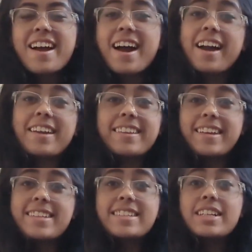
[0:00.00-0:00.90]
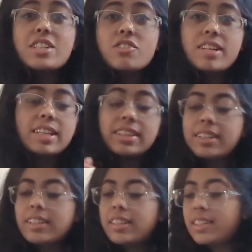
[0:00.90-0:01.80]
and that's their
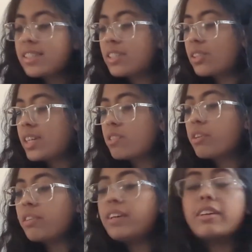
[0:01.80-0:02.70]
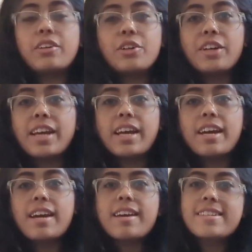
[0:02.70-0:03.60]
strength. So that's what we learned
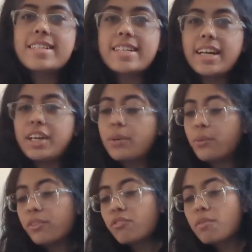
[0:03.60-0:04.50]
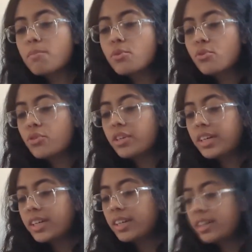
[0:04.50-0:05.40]
today. Stay tuned for more.